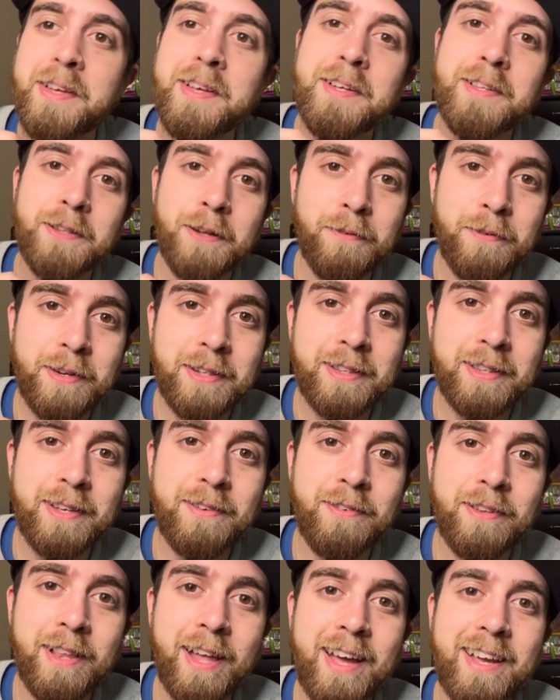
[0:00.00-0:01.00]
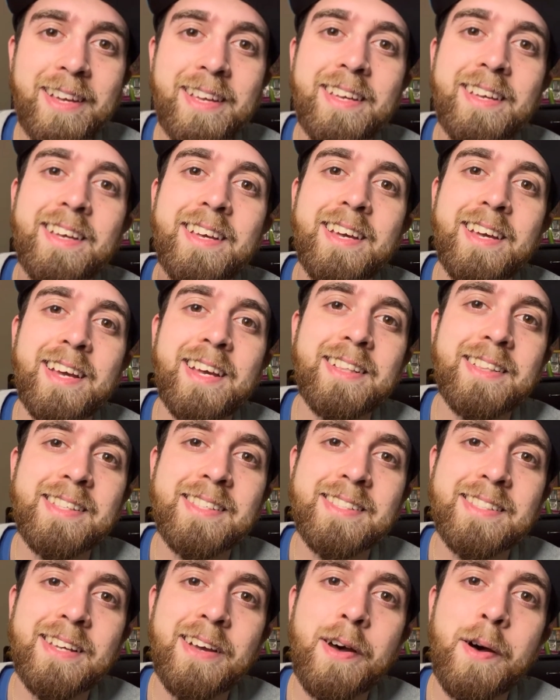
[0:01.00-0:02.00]
Don't forget to leave a like, hit the
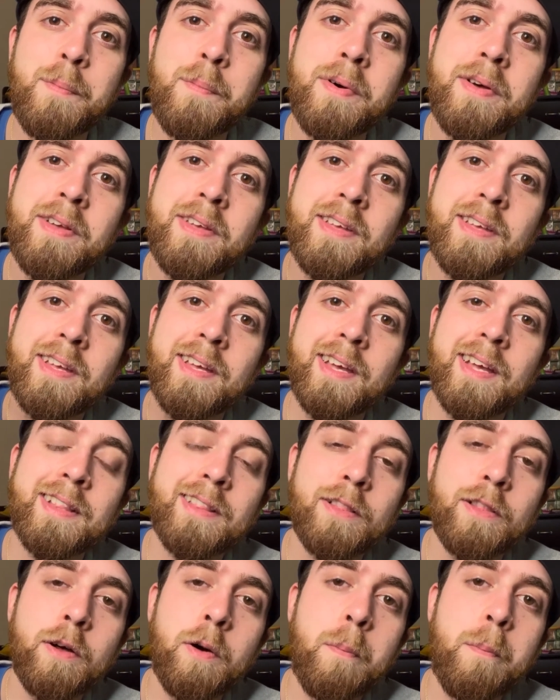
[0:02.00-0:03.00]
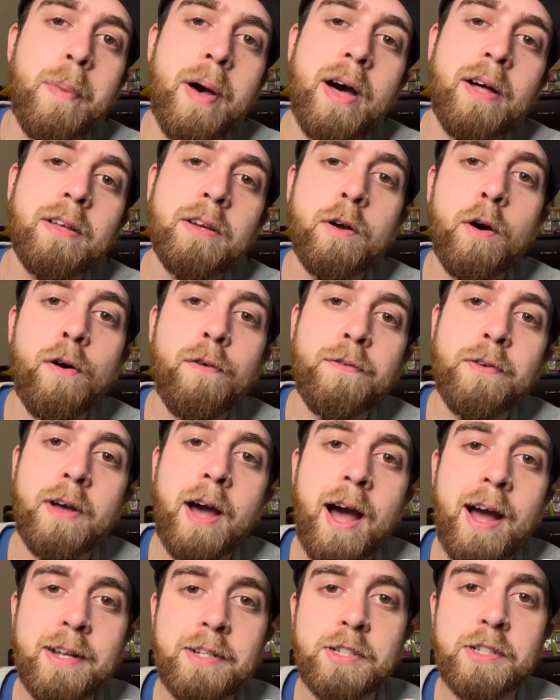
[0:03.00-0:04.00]
sub, hit the little bell, and go over to
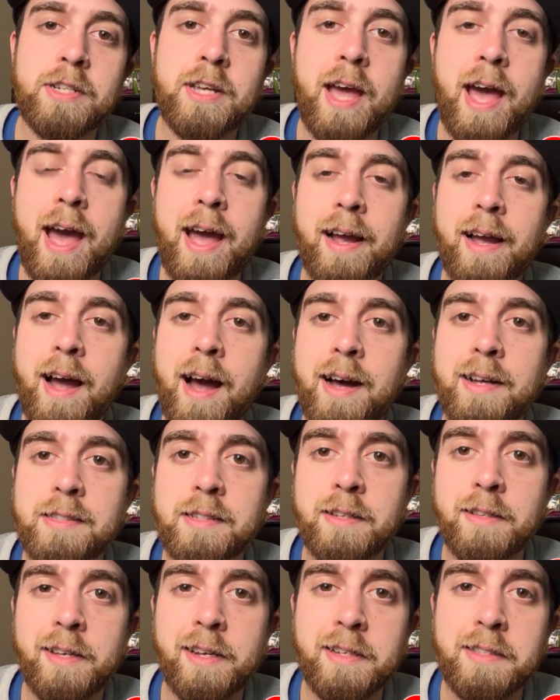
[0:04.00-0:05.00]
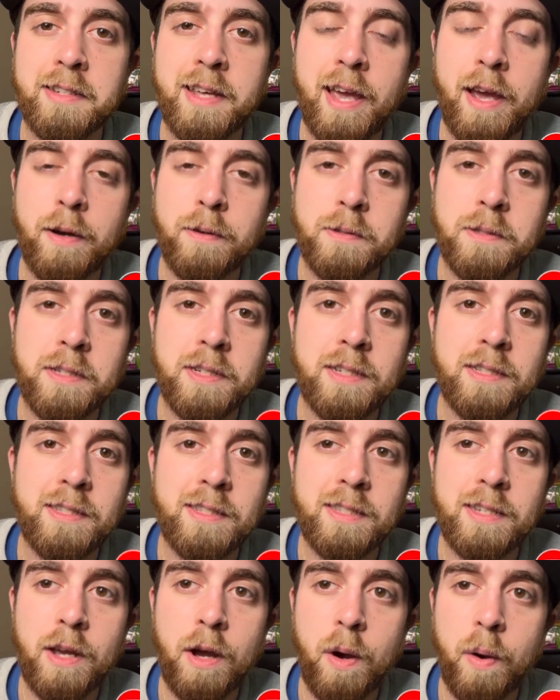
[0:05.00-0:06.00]
IG at KozCollects,
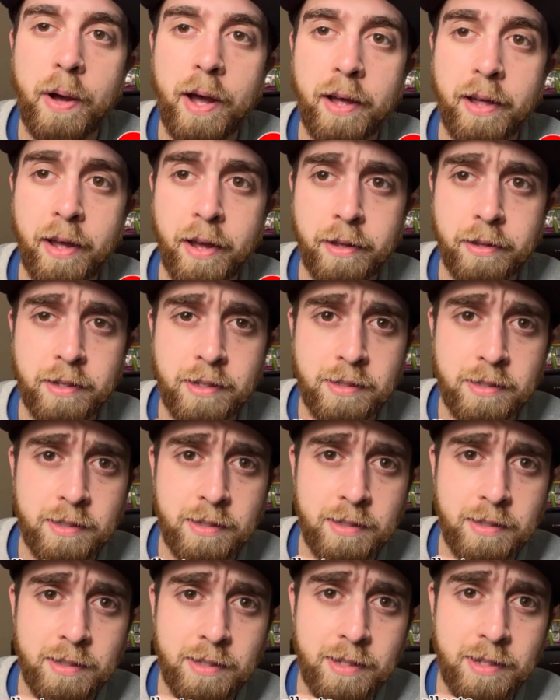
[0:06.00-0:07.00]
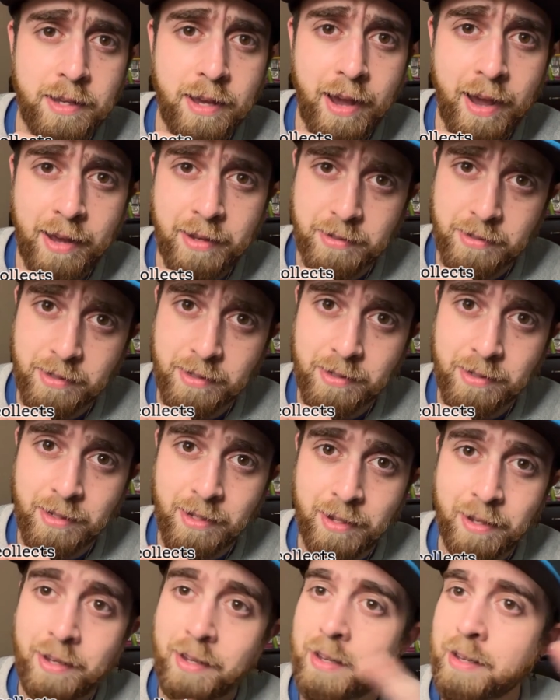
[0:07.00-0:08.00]
KozCollects.
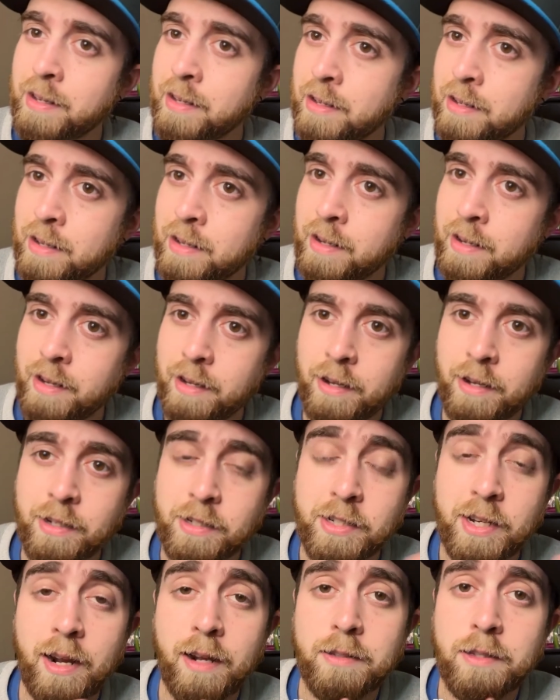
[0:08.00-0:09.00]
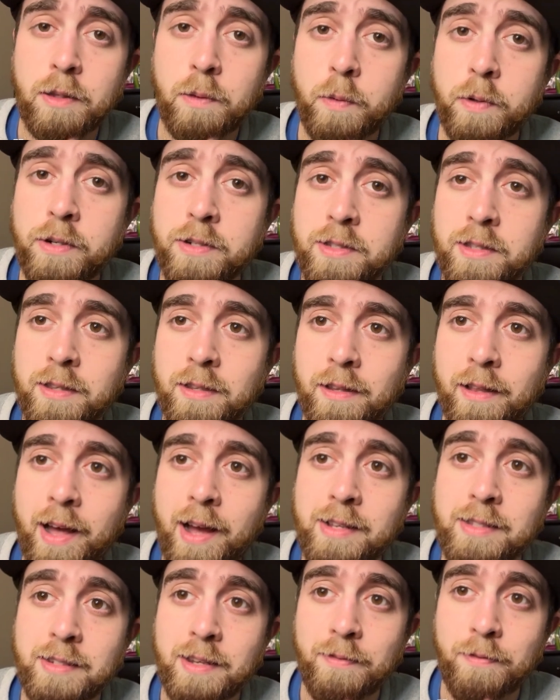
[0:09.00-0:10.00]
Shout out to the winners of the
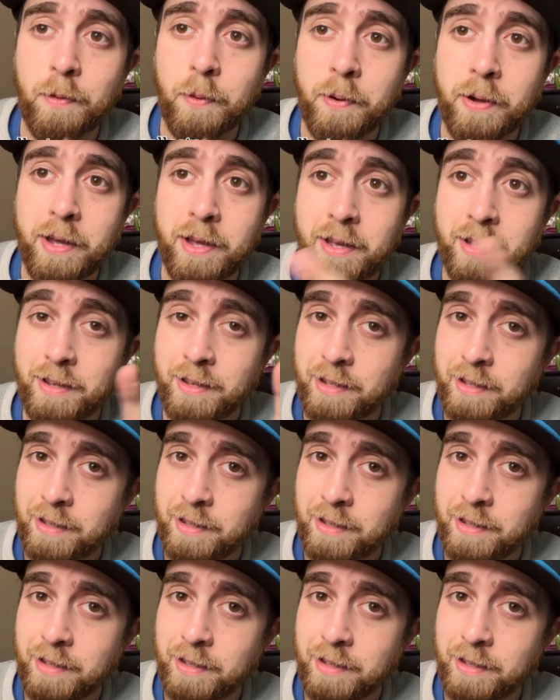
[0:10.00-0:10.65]
last giveaway.